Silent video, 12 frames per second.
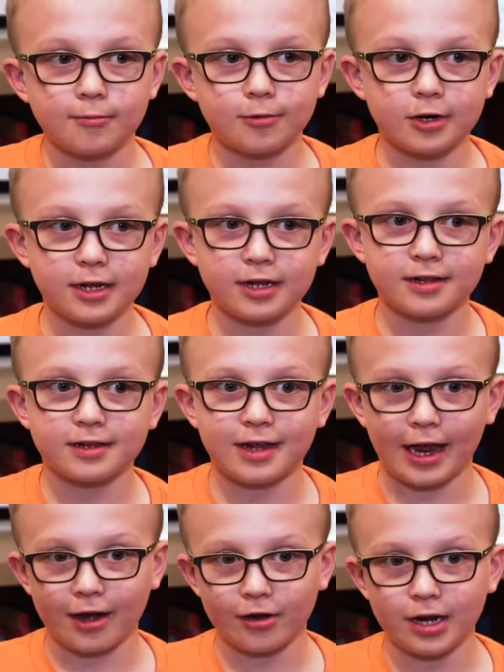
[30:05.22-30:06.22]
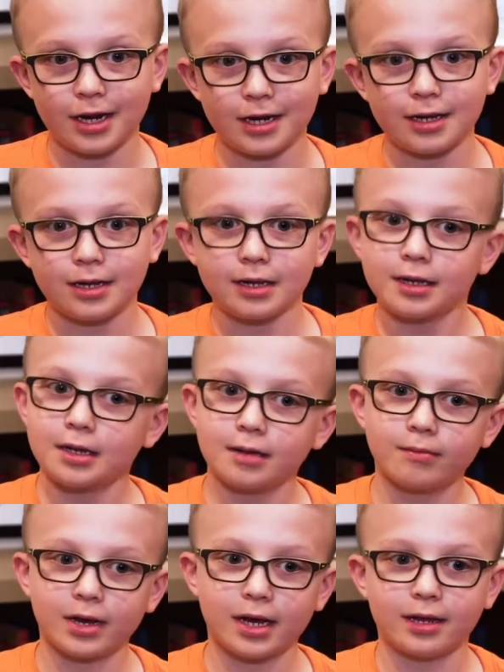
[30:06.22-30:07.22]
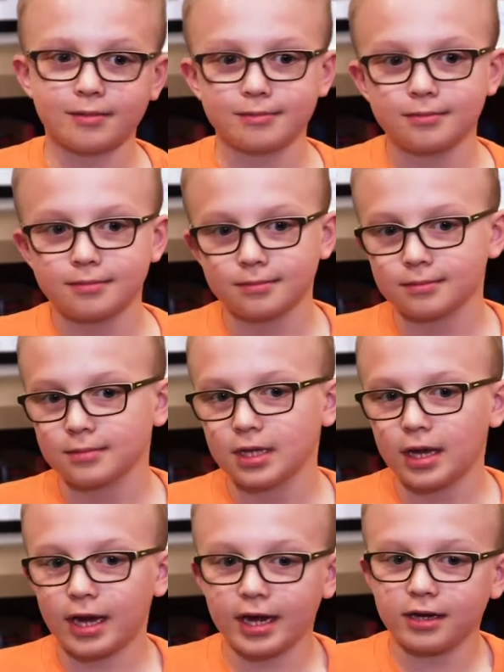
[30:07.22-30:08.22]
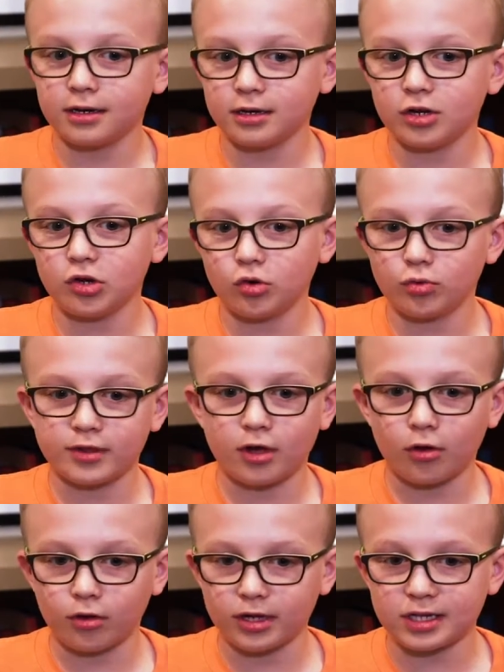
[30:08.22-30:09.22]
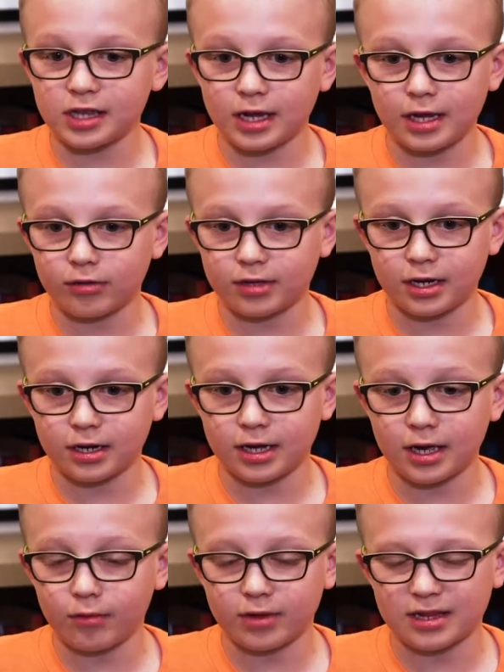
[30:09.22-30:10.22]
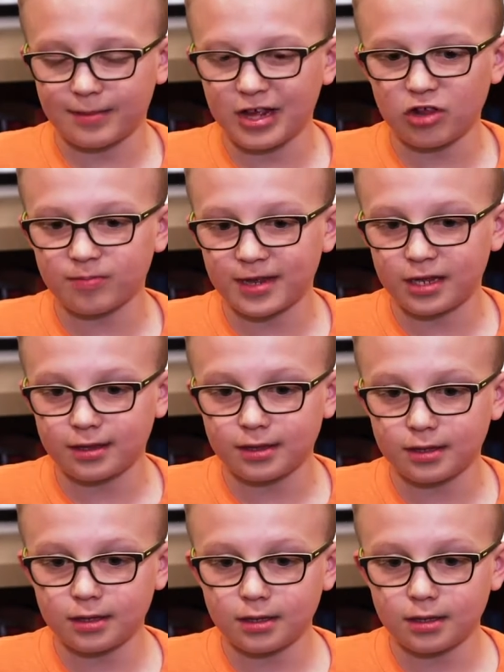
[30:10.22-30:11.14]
pretty scary, but I knew the only thing I was gonna get was the mouthpiece.